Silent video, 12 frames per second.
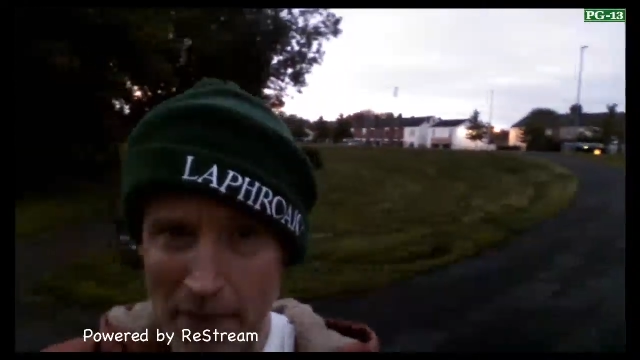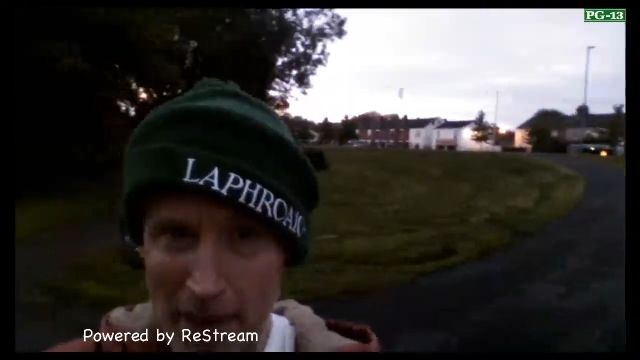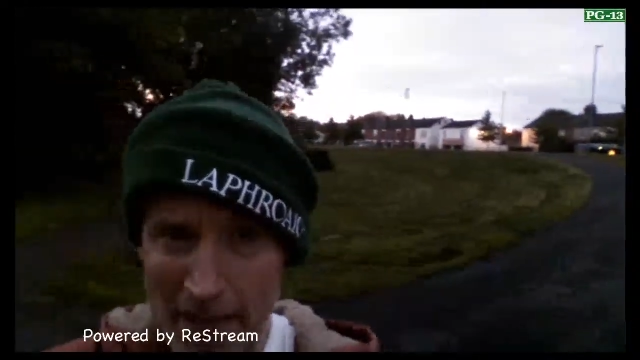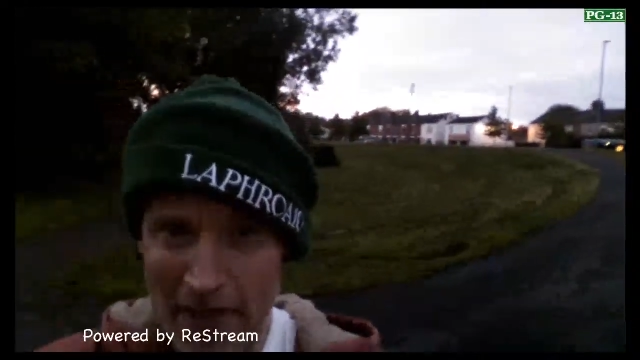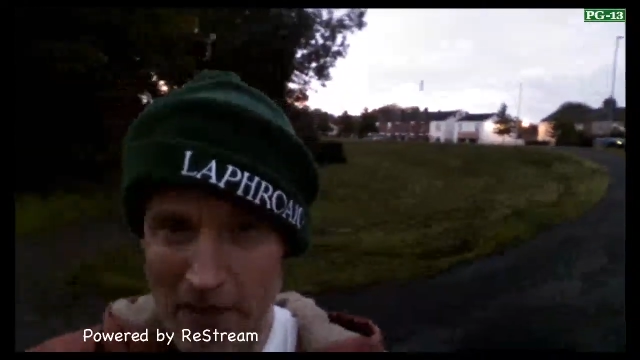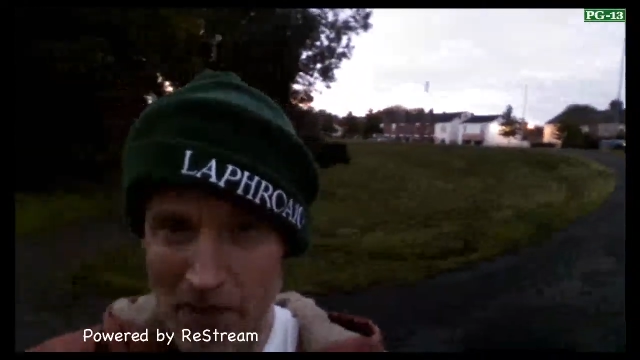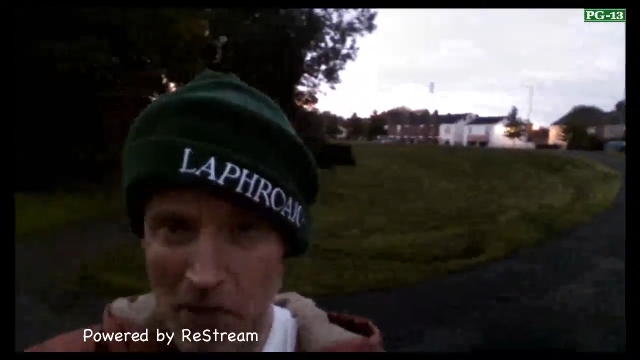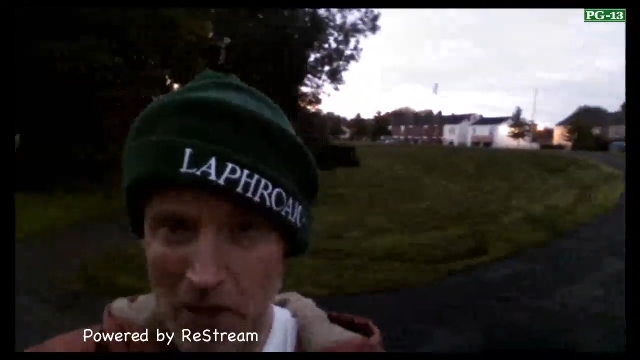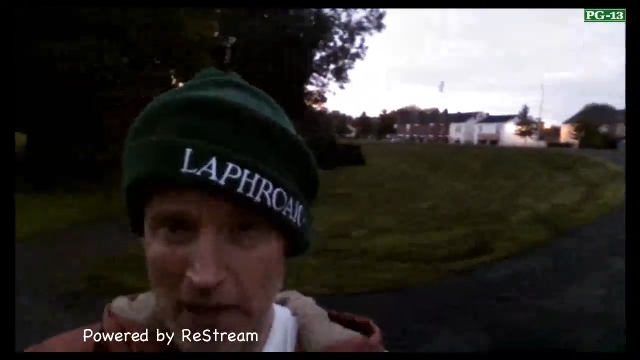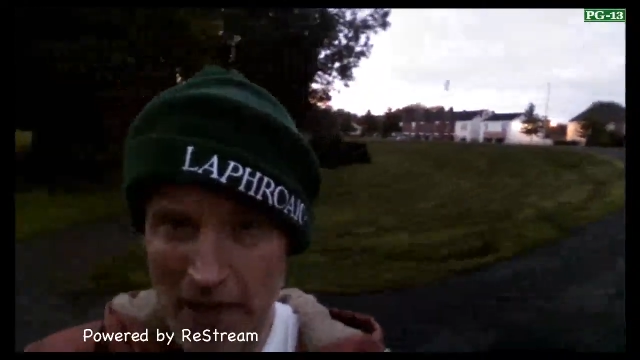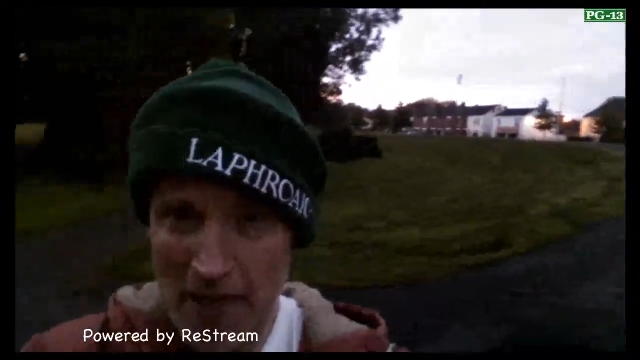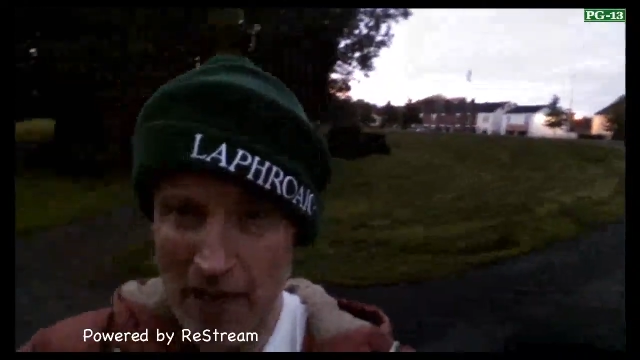bright this
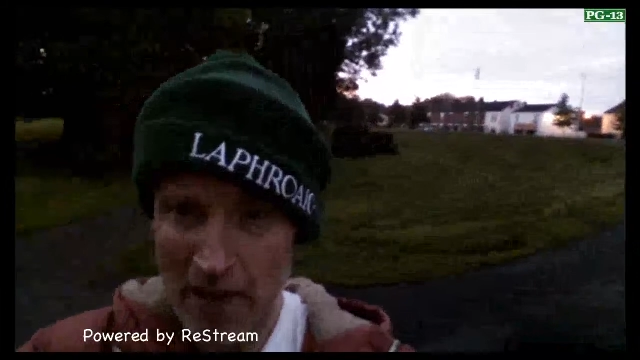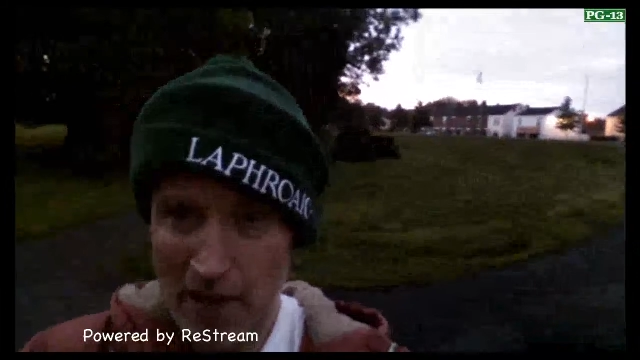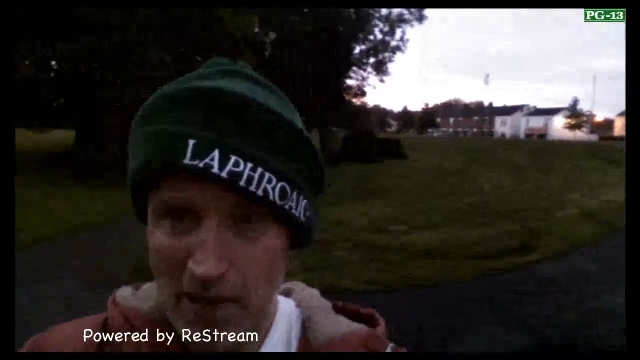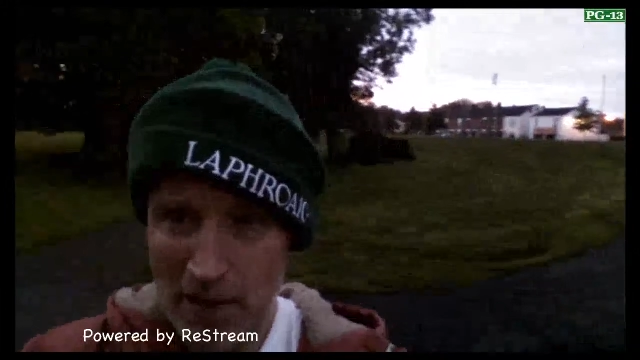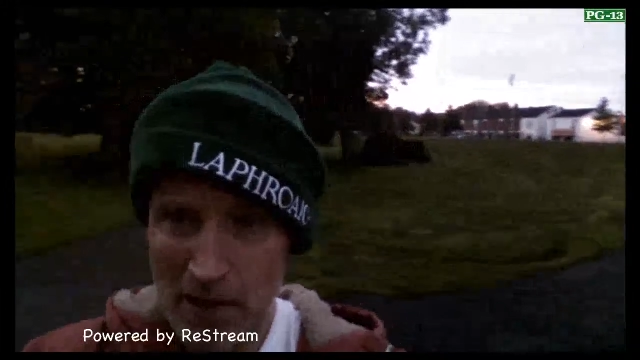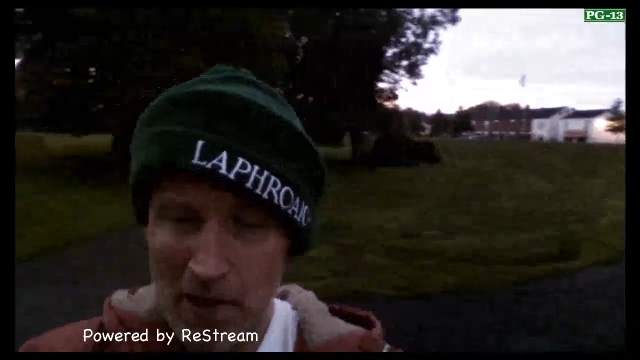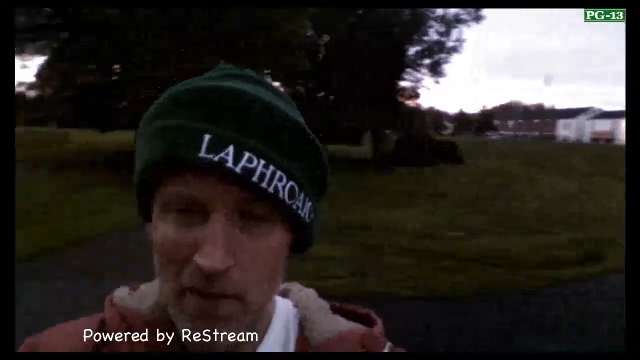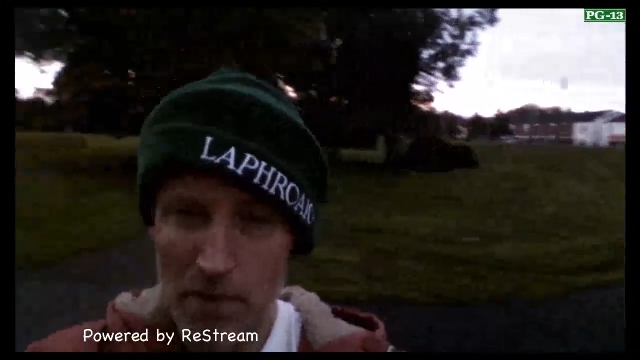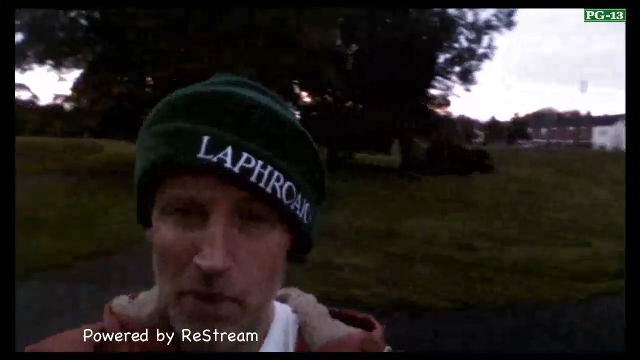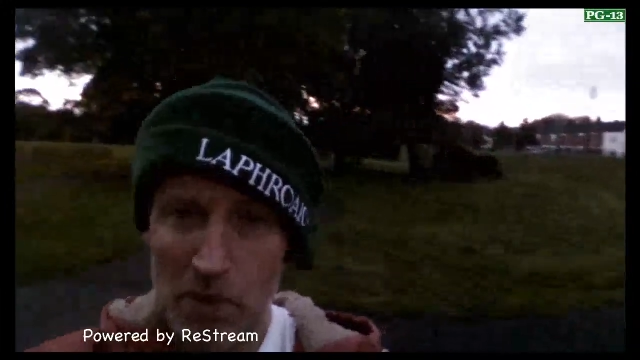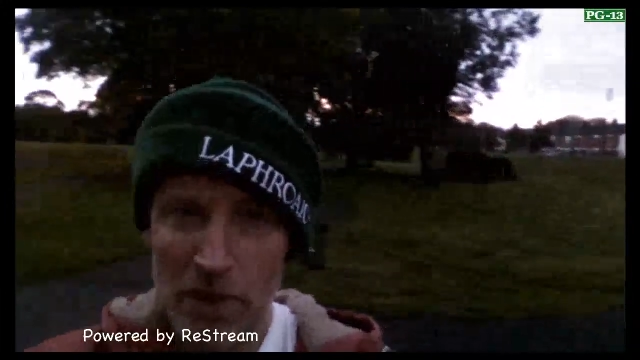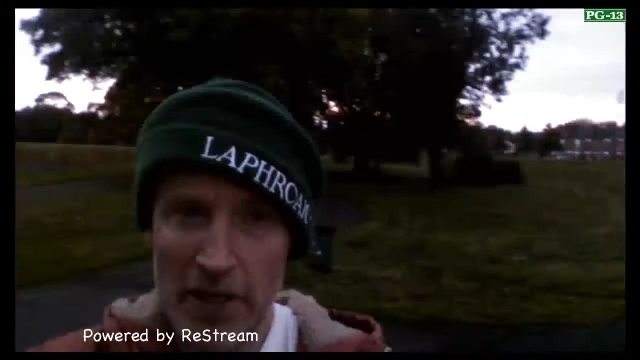morning,
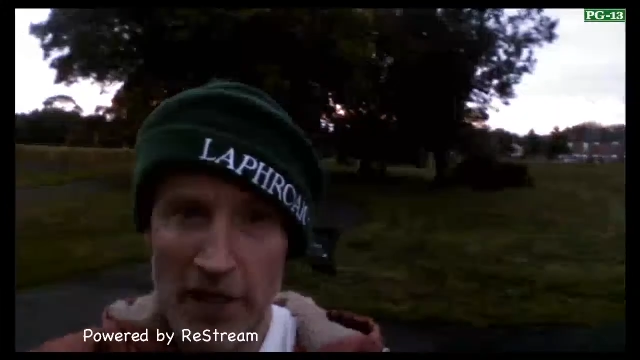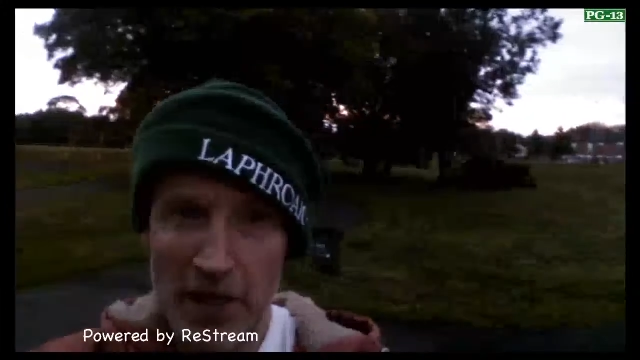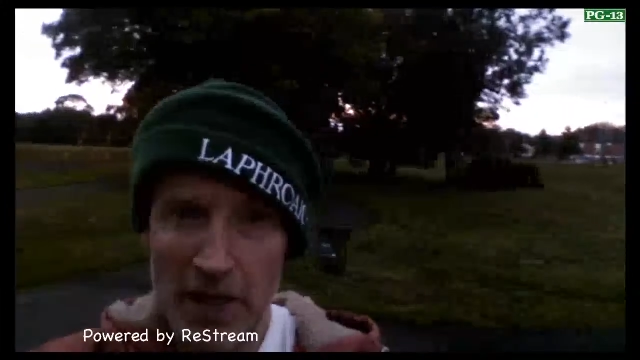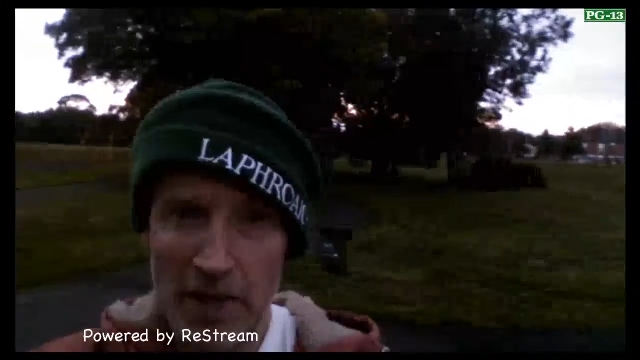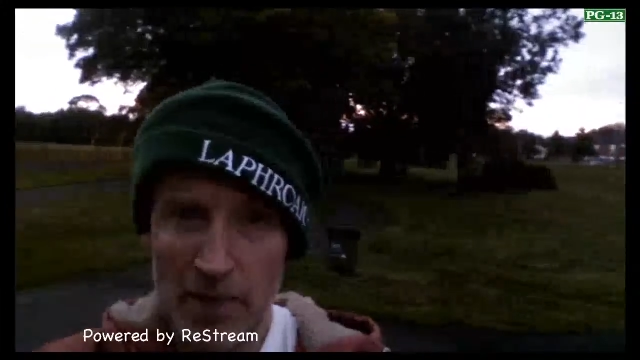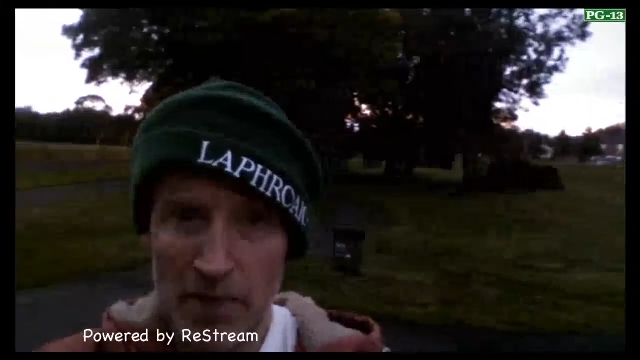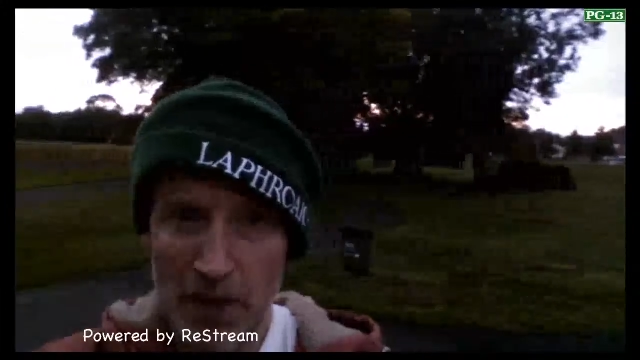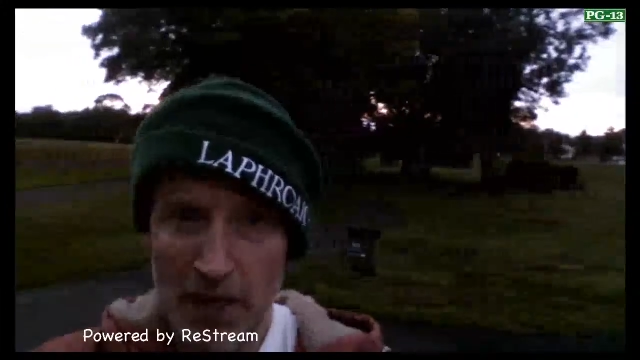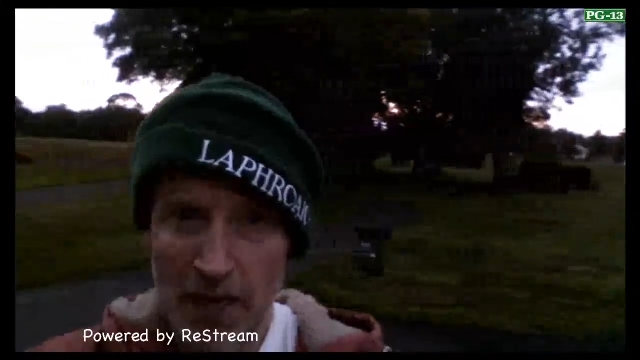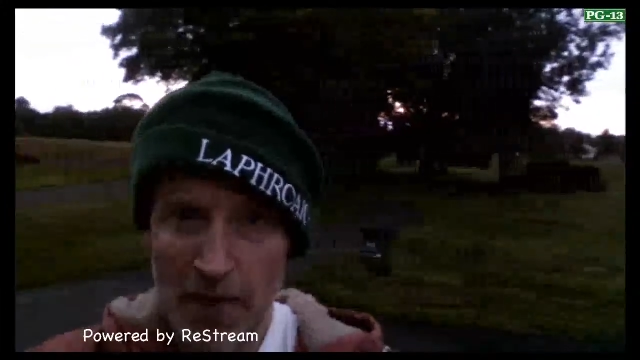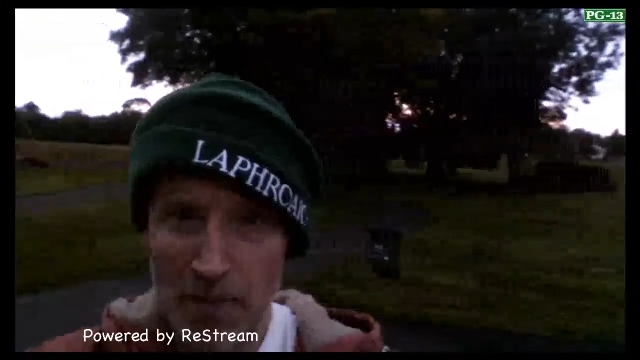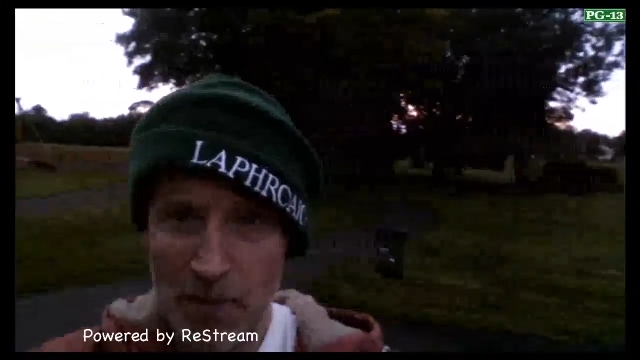but the
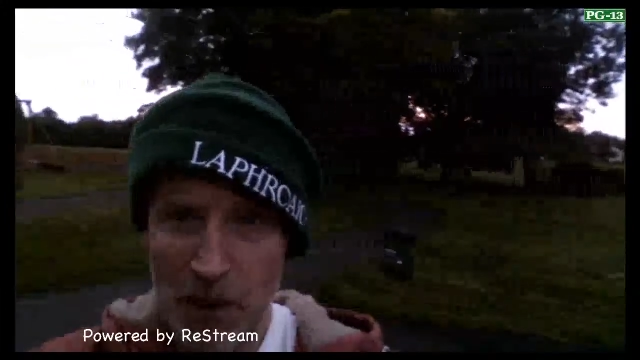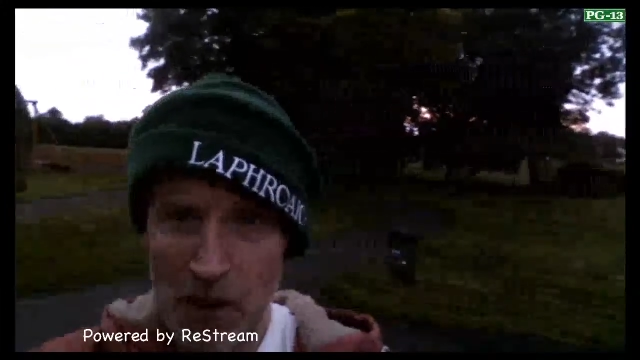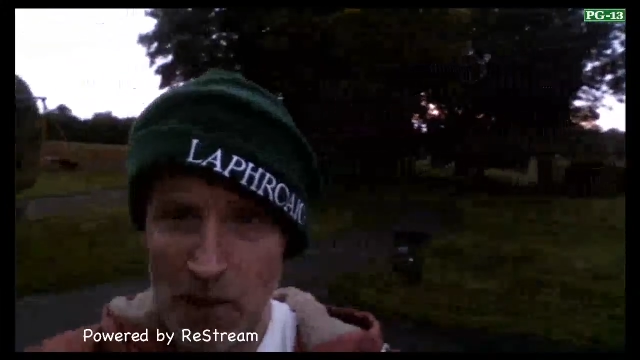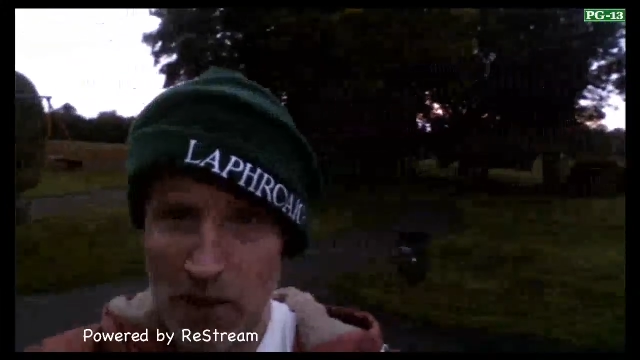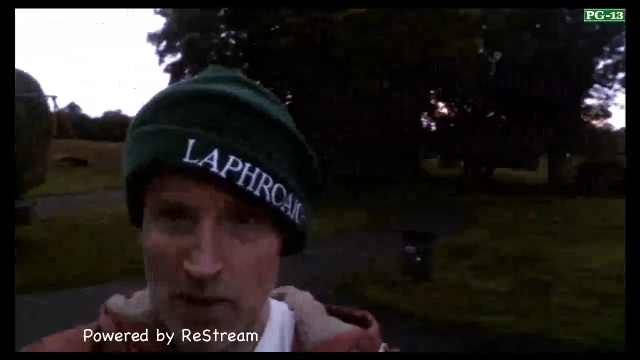camera